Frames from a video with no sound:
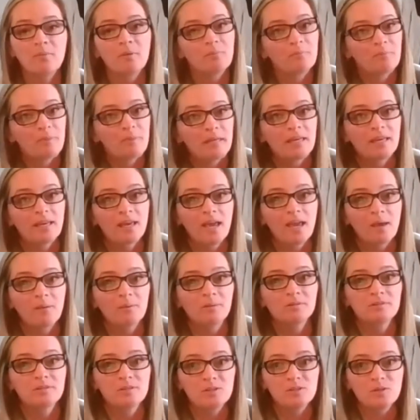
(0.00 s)
but being
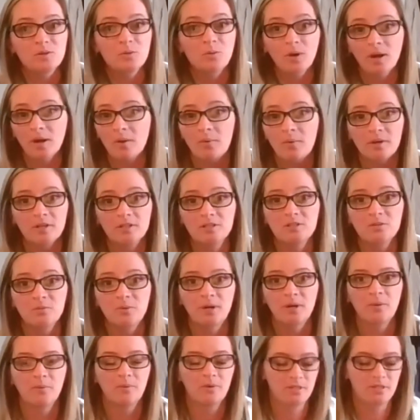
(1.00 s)
able to do what I want to do
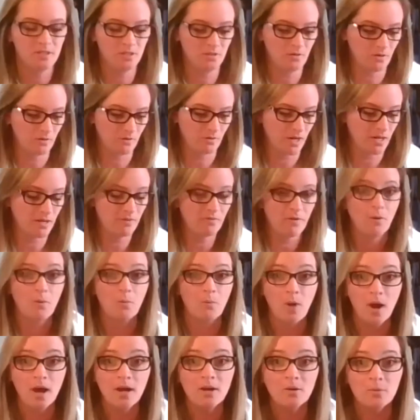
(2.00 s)
when I want to do it, right? If I
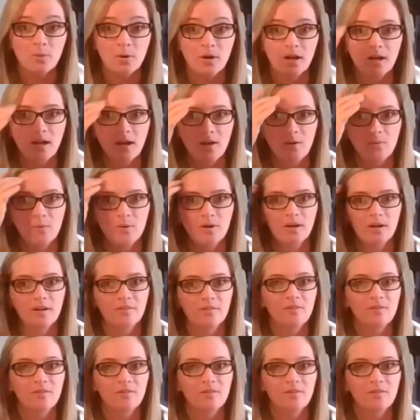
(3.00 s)
want to work, I'll work.